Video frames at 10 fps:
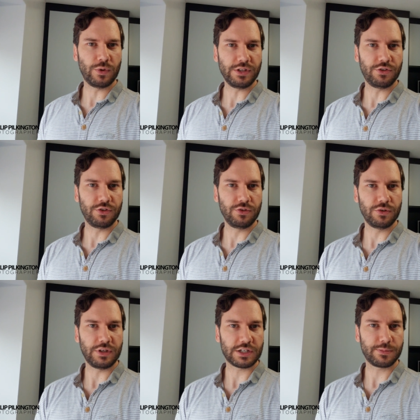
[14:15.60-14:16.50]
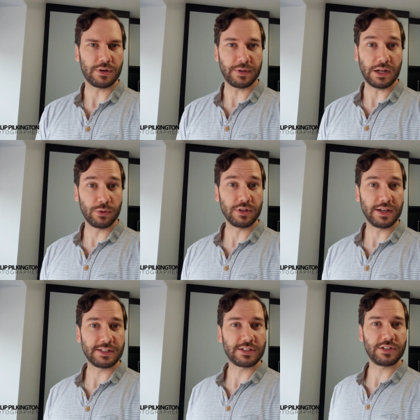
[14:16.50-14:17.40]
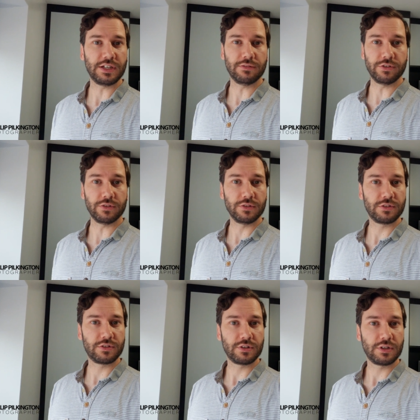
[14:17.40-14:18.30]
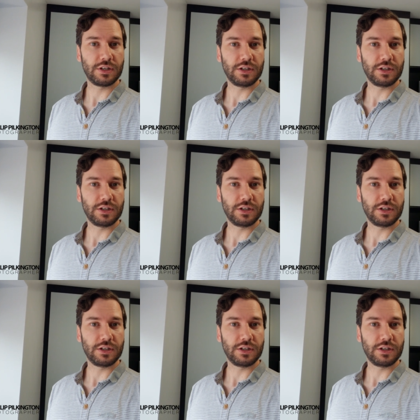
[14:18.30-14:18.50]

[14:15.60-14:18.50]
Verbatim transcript: when you do experiment, I would like to see results.